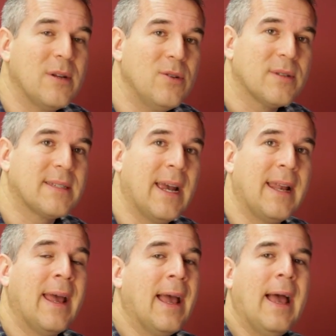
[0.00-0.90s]
When you're
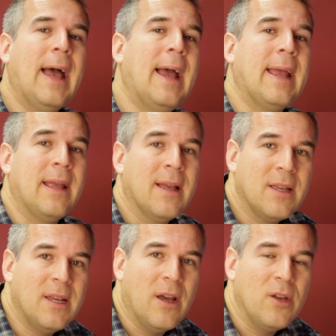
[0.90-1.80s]
saying, hey, you know,